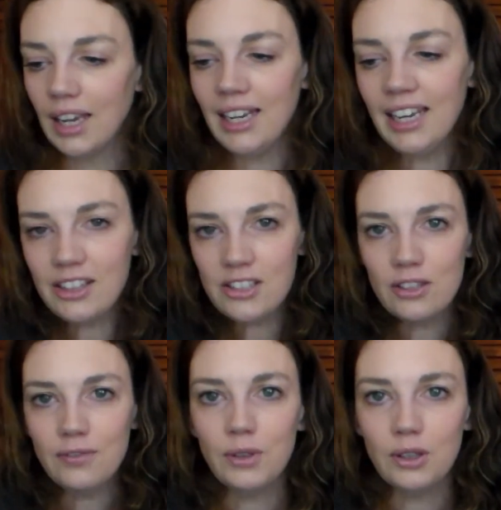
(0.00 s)
I like the
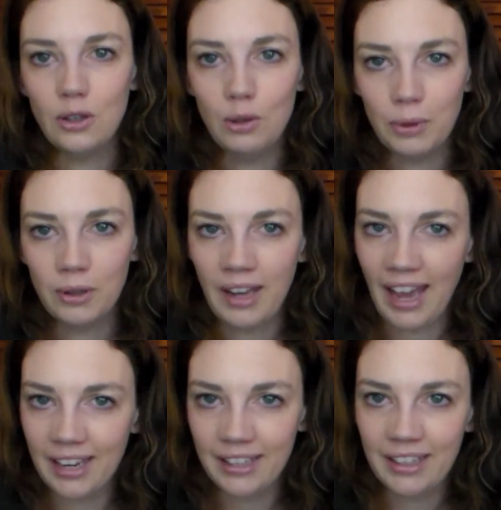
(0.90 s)
stuff with Cooper and
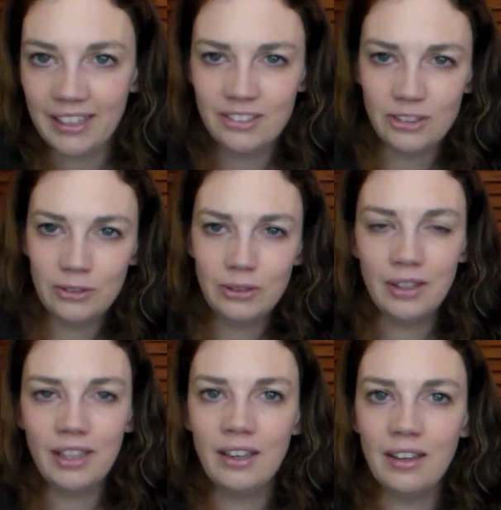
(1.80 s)
Annie. I do
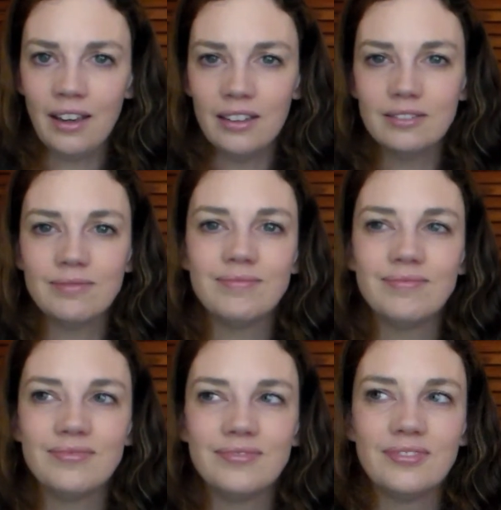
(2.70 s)
think
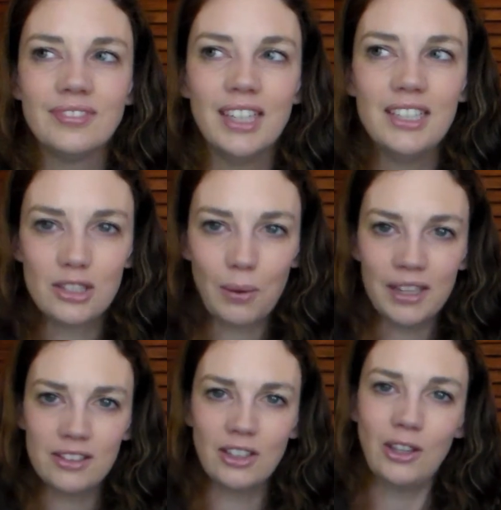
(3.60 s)
it's
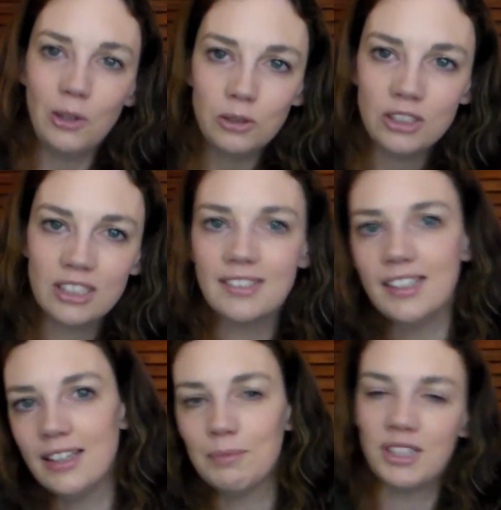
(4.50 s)
quite cute to
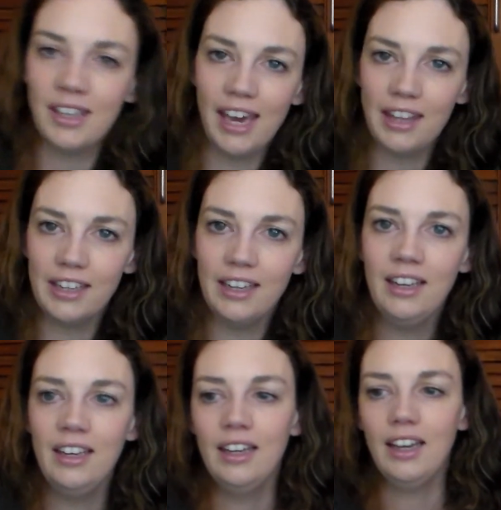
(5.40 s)
see them together.
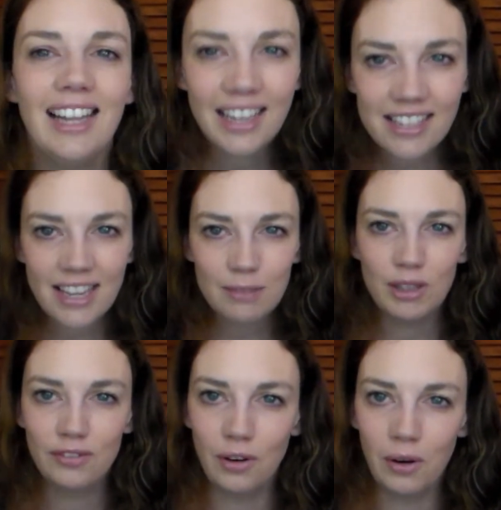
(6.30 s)
Like I said
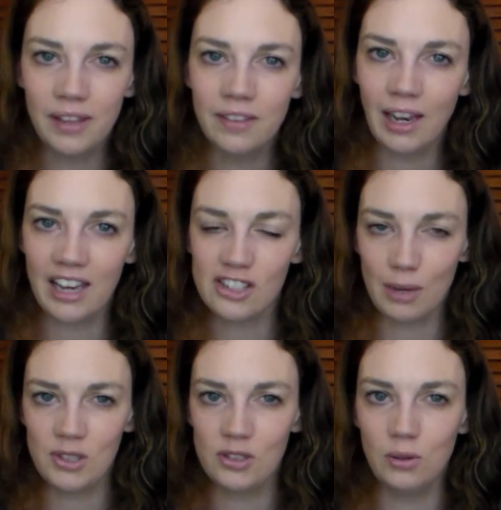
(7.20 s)
before in the last
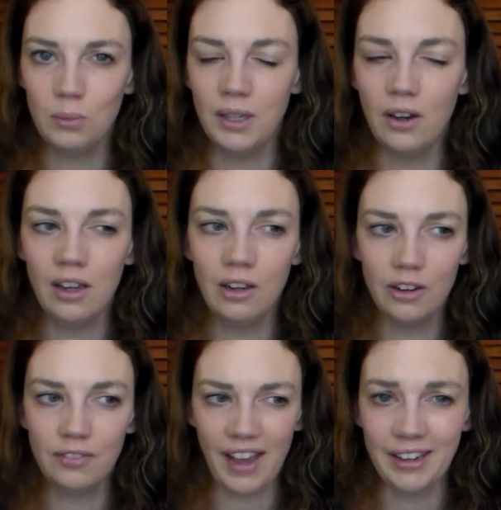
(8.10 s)
episode, we got a
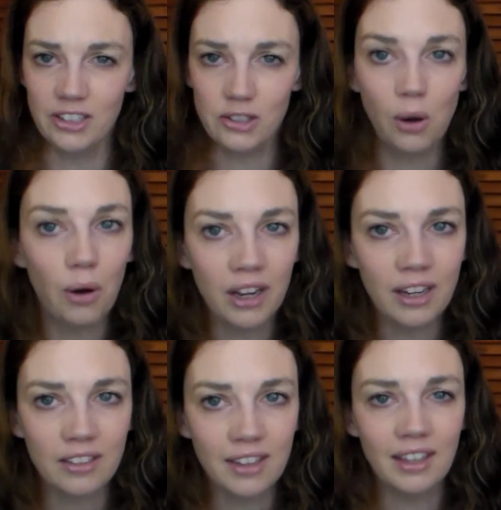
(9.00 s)
lot of Annie's story,
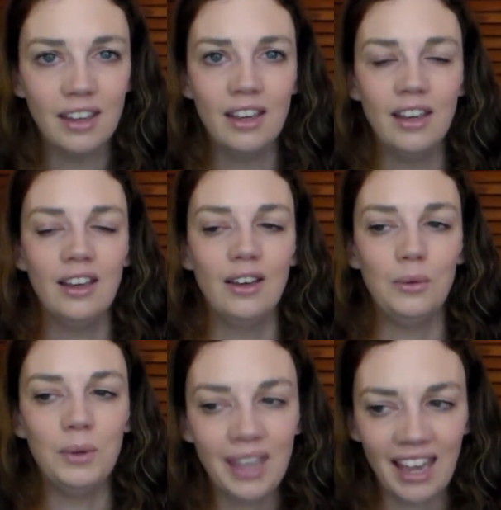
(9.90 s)
and I think
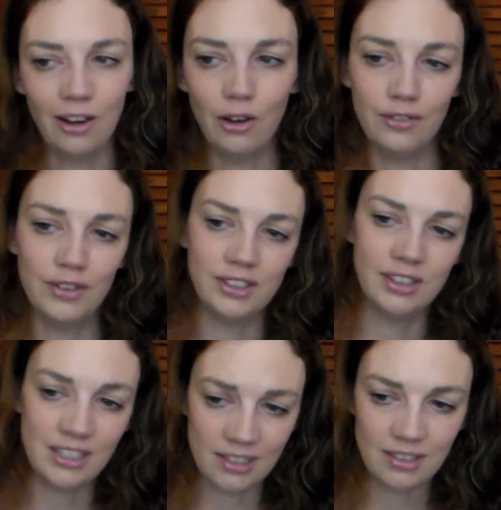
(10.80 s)
we get a lot of
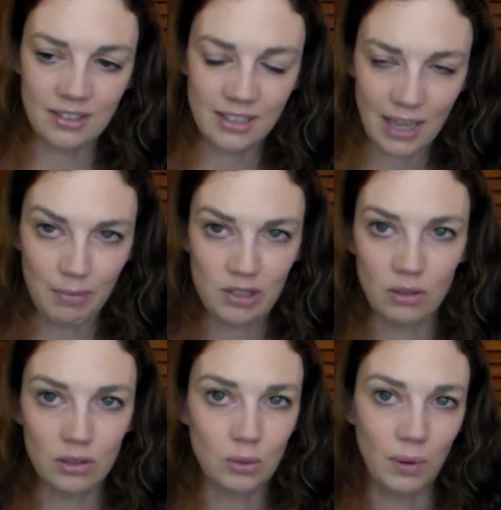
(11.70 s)
it this
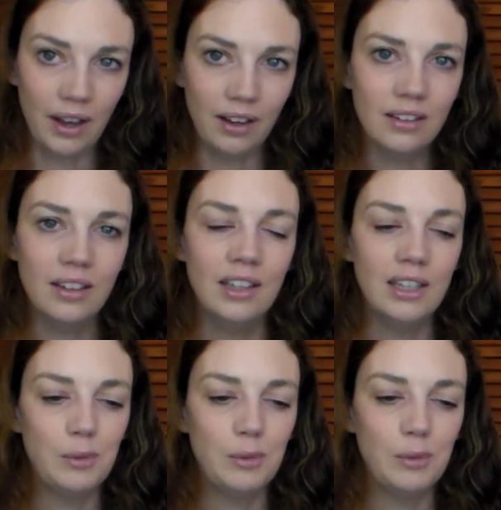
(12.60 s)
episode as well.